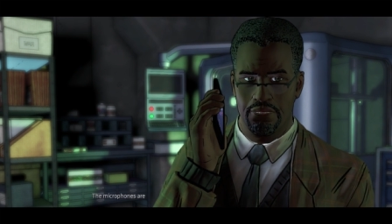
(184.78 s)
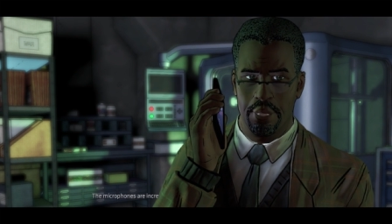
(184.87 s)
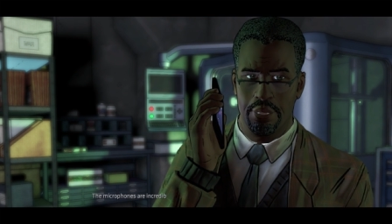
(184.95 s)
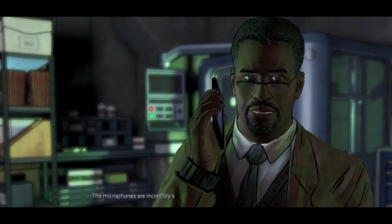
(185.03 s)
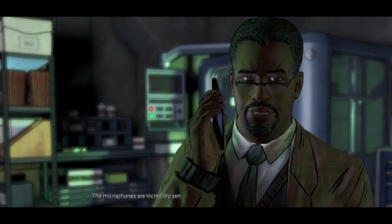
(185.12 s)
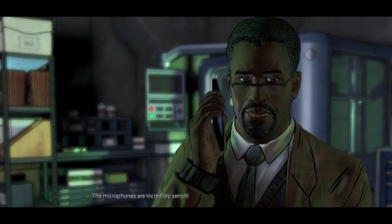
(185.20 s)

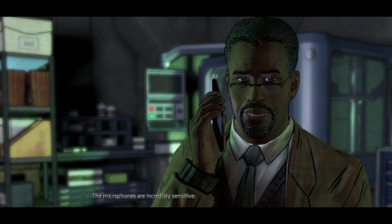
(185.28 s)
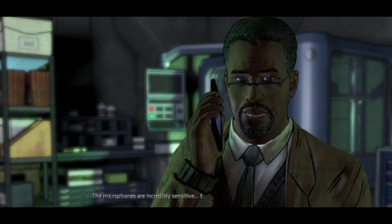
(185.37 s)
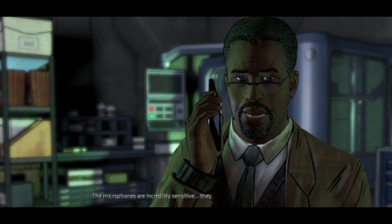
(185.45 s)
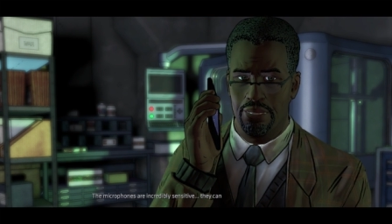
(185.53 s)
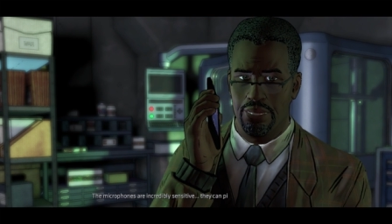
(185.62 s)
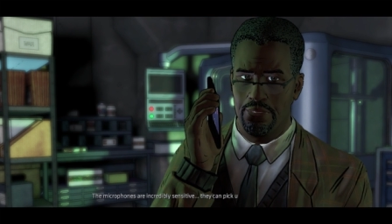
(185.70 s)
I
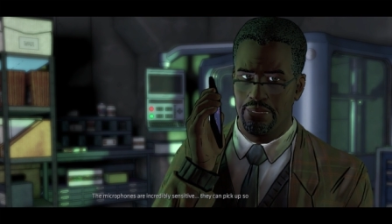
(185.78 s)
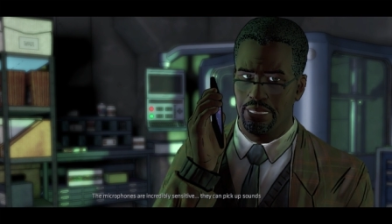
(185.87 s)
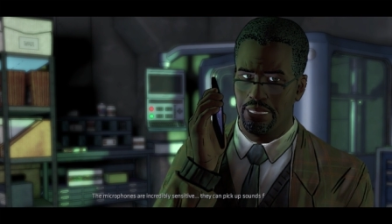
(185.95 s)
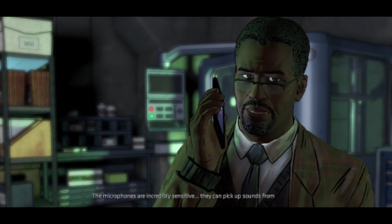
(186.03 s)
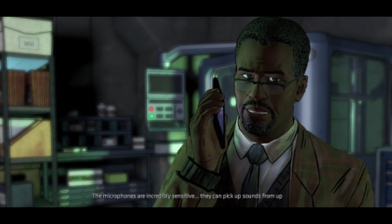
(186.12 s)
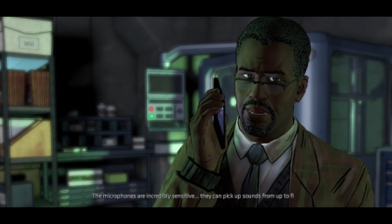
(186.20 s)
saw.
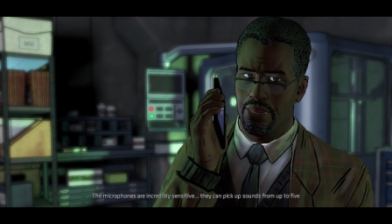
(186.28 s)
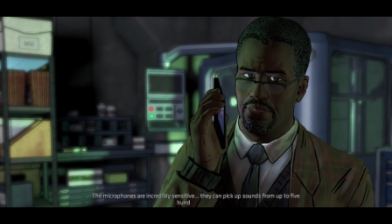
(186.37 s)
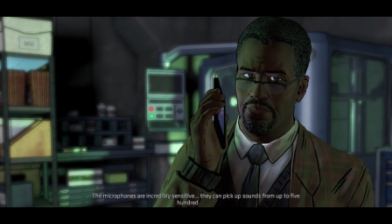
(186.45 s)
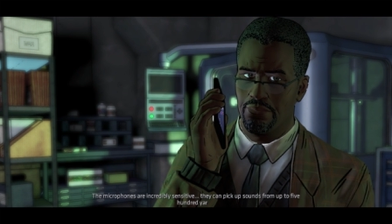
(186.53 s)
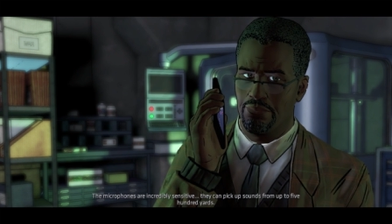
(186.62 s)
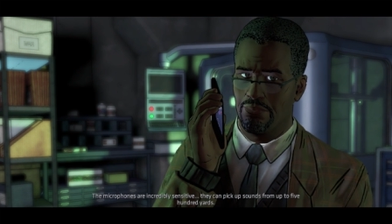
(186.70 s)

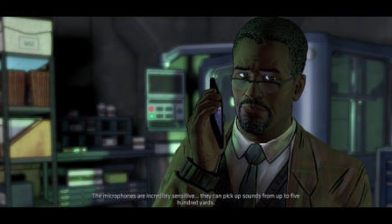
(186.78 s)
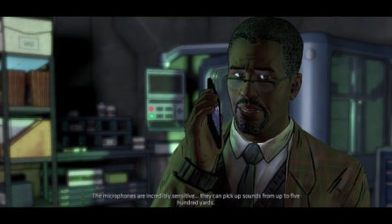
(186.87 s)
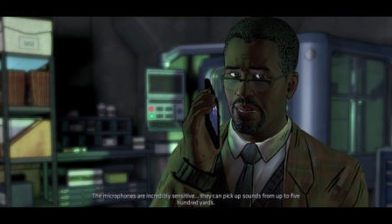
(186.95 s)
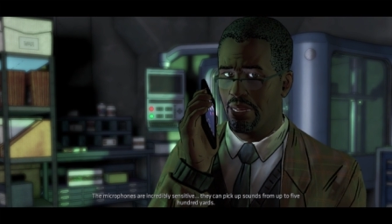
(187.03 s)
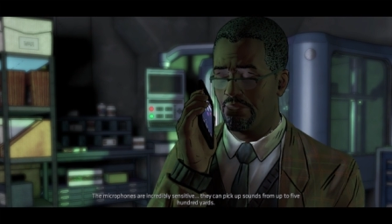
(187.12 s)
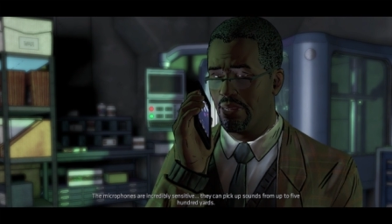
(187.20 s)
What's
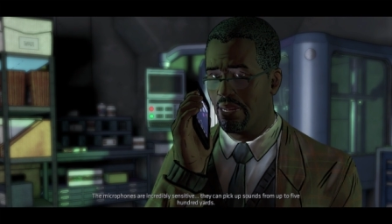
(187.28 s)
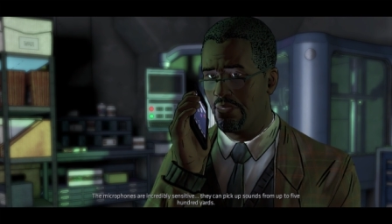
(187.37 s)
his name?